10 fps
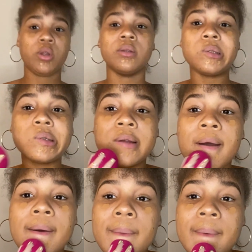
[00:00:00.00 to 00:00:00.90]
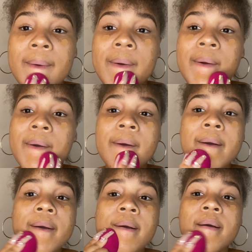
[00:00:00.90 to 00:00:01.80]
So
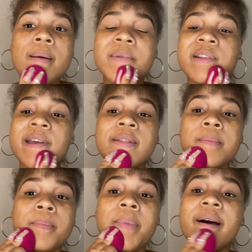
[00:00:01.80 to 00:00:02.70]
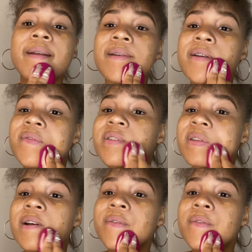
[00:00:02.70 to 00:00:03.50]
I'm gonna take the butt of this e.l.f.